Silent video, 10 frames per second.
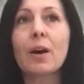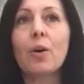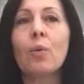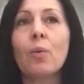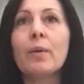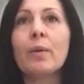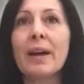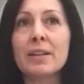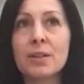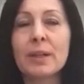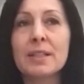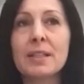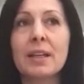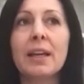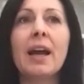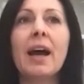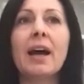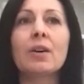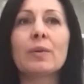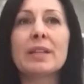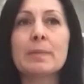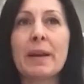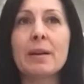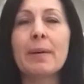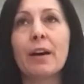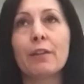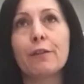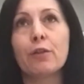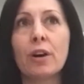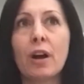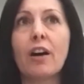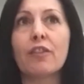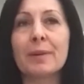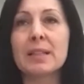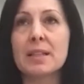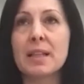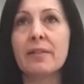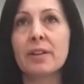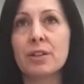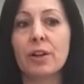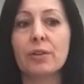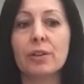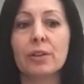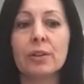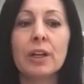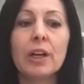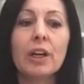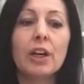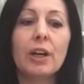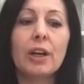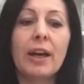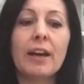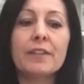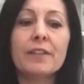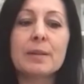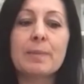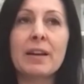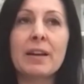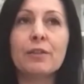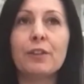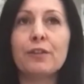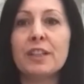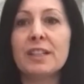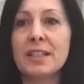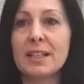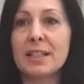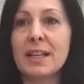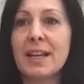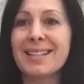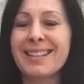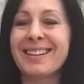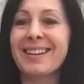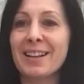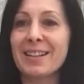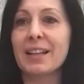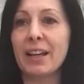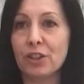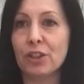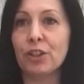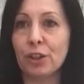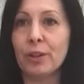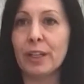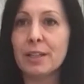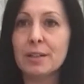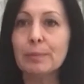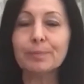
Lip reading: We went to Italy and we spent about 4.5 months there in total. Ava spent 56 days in an isolation unit.